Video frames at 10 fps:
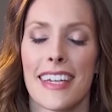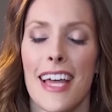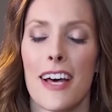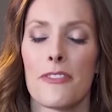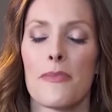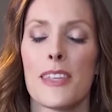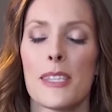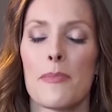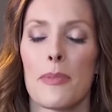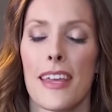And now from
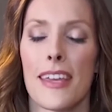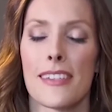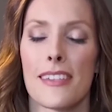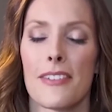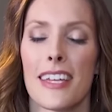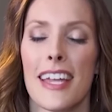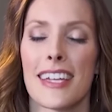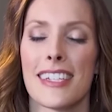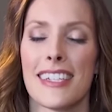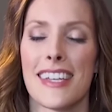this place of
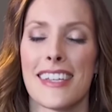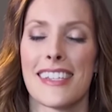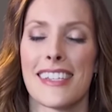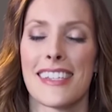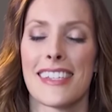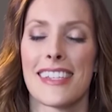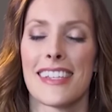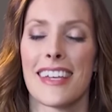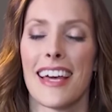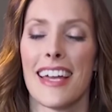connectedness
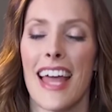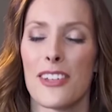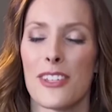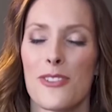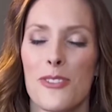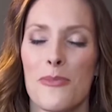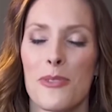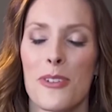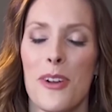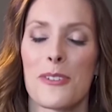and having
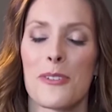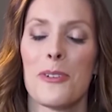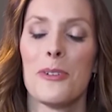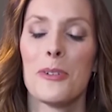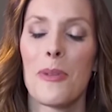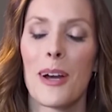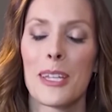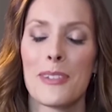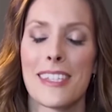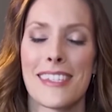supercharged your whole
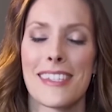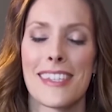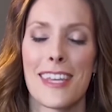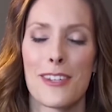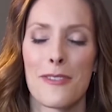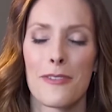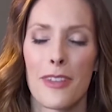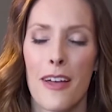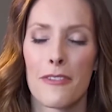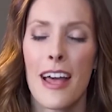body with the sensation of
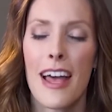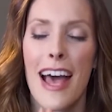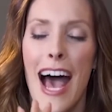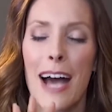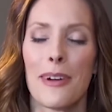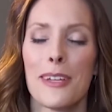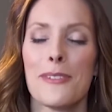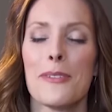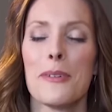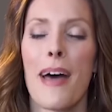love, I want you
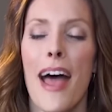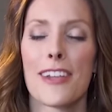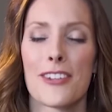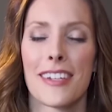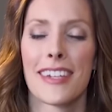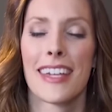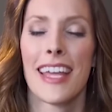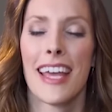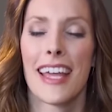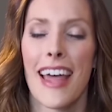to imagine
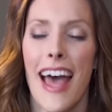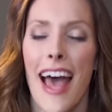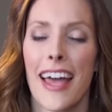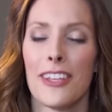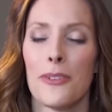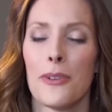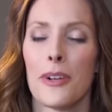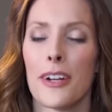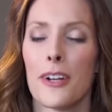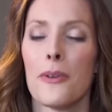that
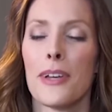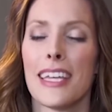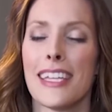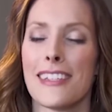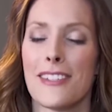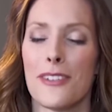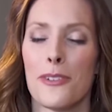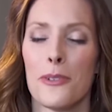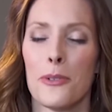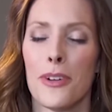you're going
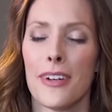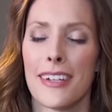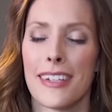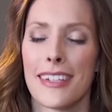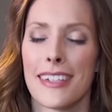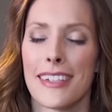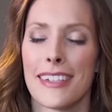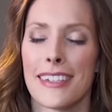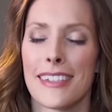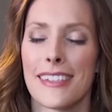into
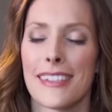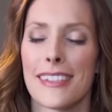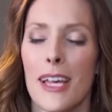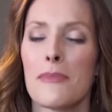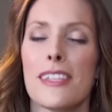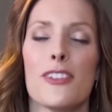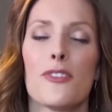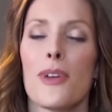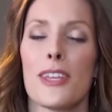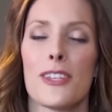some
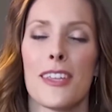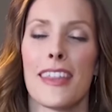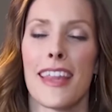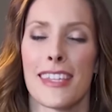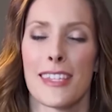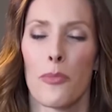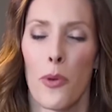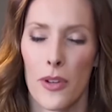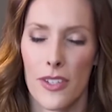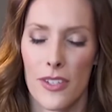situation that's
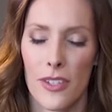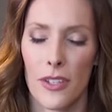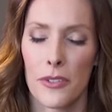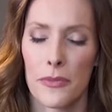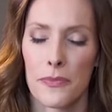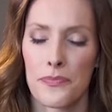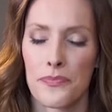important to you.